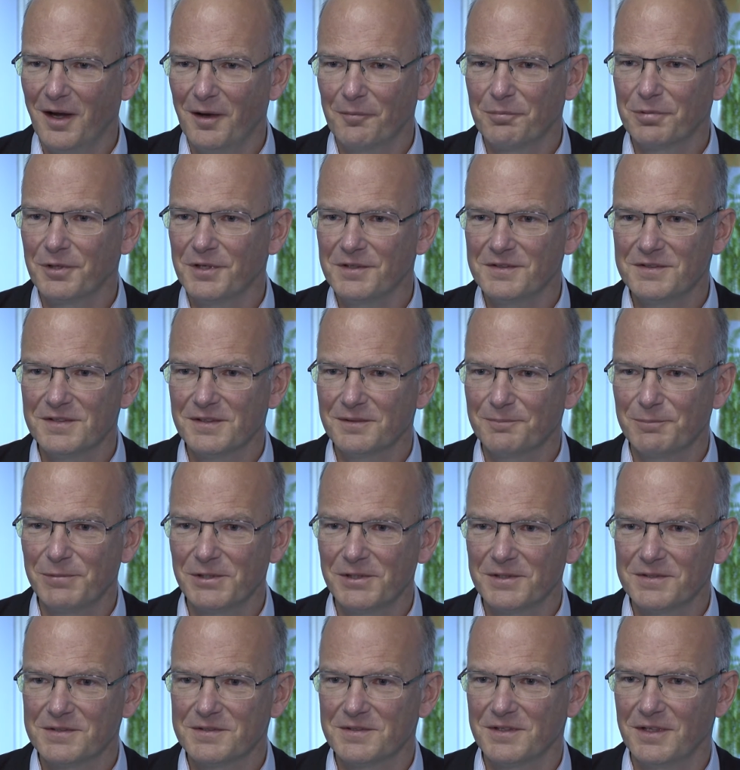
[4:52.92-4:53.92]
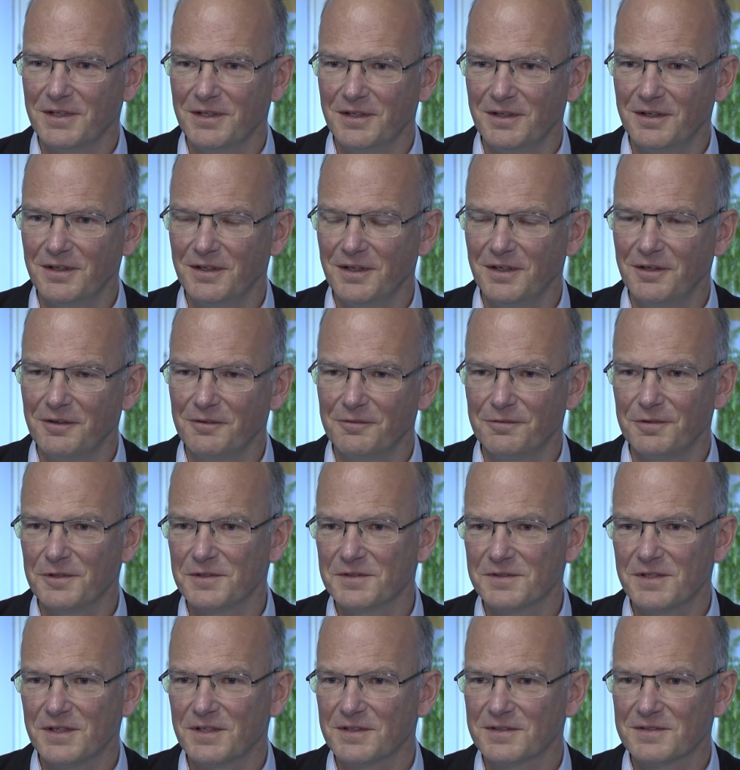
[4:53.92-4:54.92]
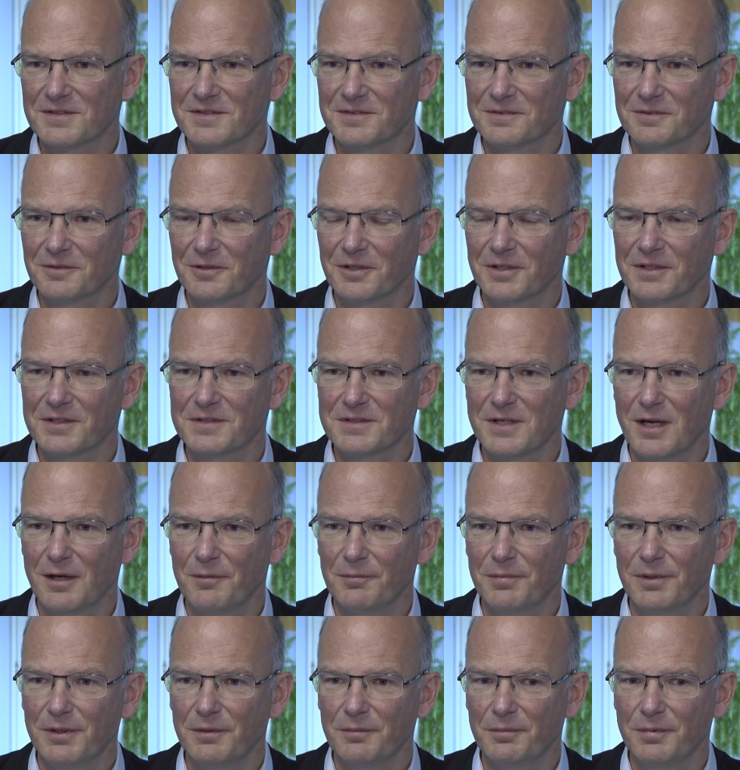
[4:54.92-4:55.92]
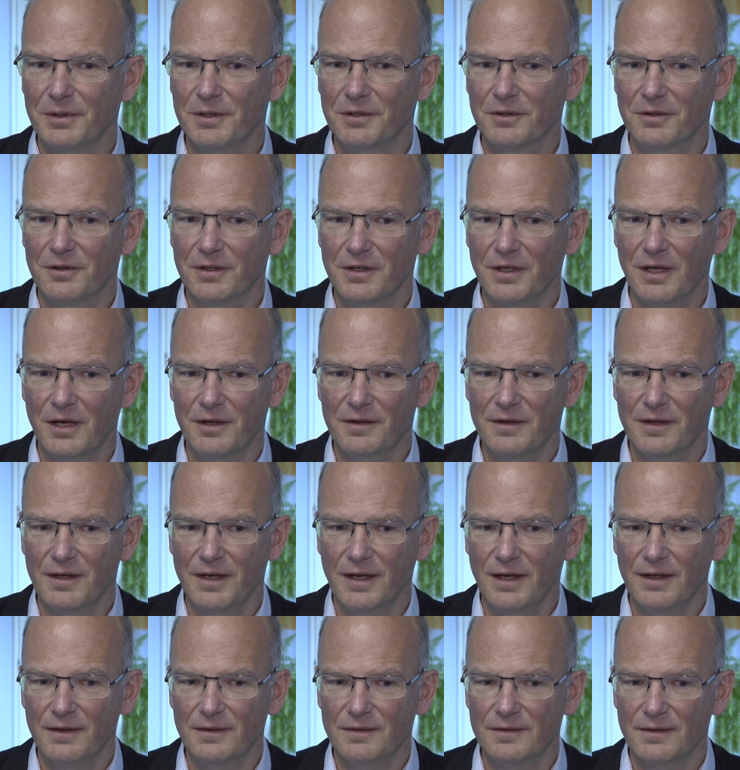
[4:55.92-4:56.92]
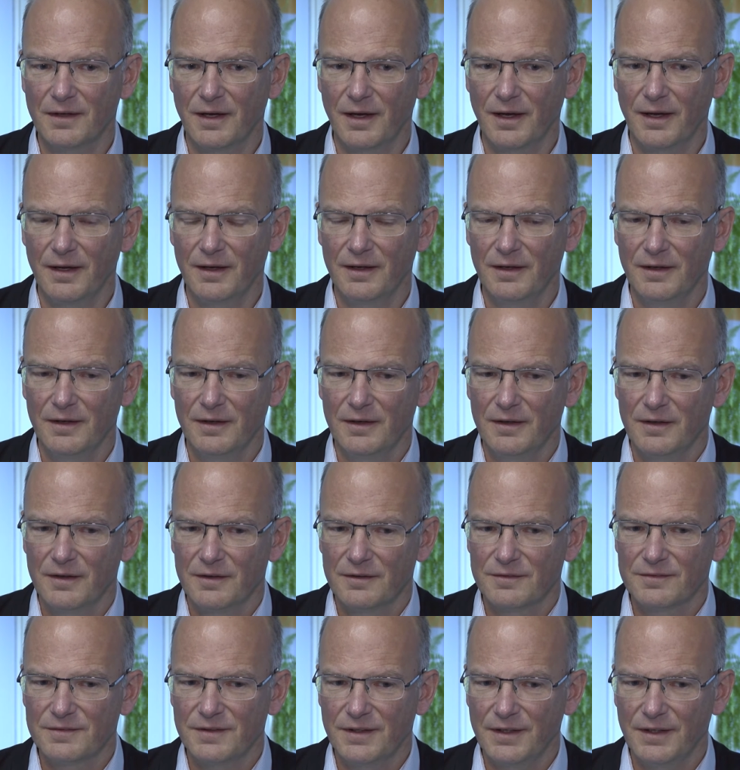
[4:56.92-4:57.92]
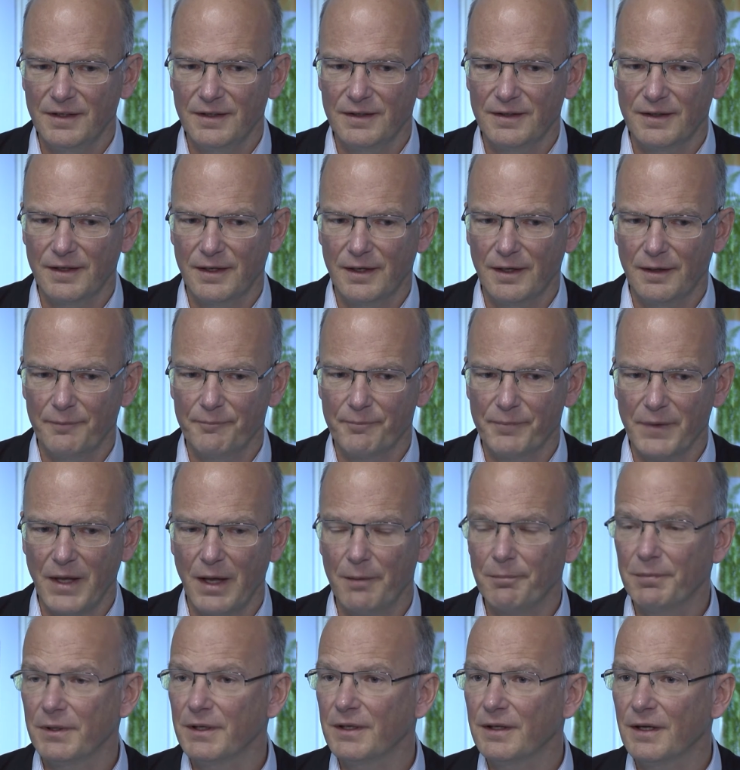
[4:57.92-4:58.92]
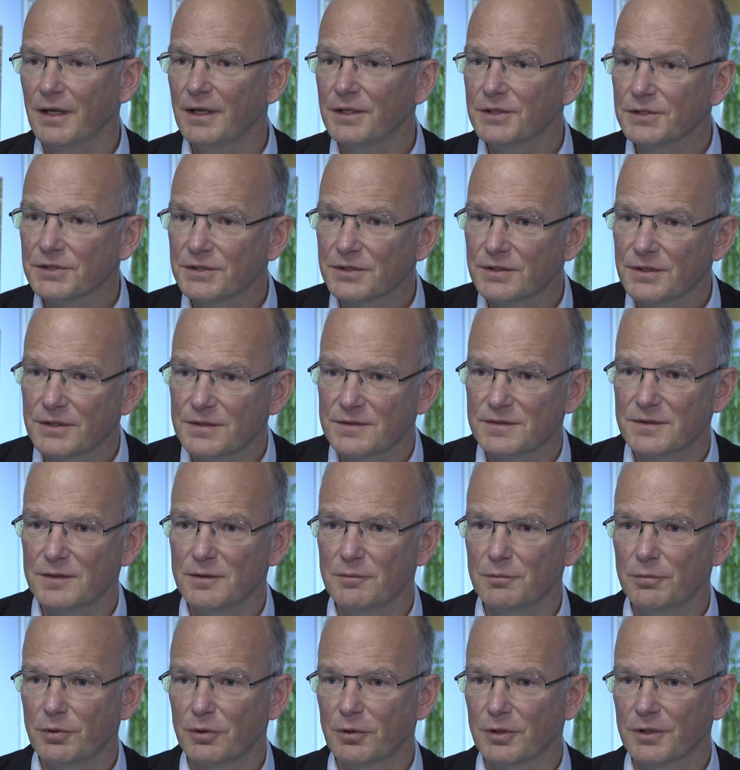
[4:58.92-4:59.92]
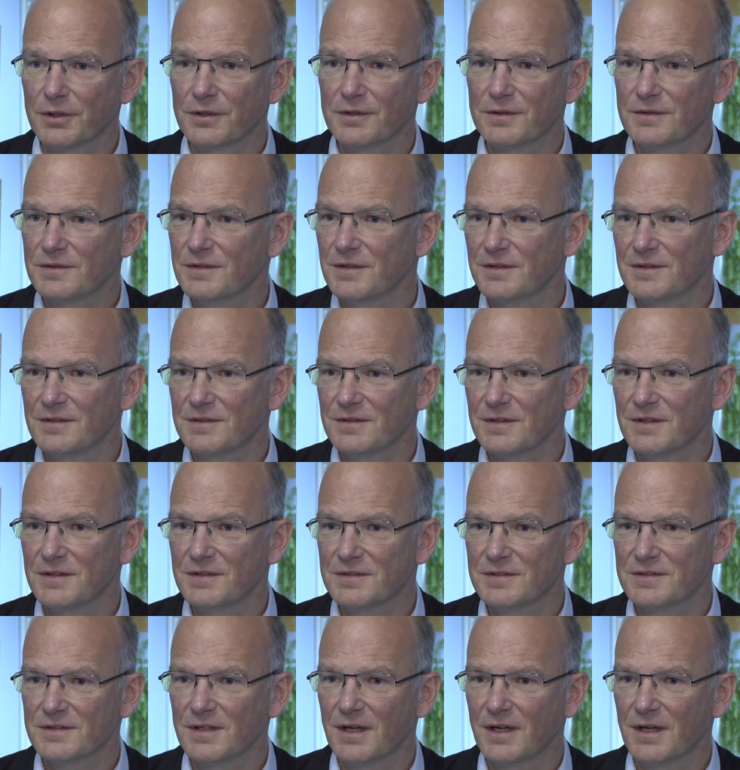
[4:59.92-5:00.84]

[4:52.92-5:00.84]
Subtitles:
principles in physics, for example. But on the other hand, I think application is important, since this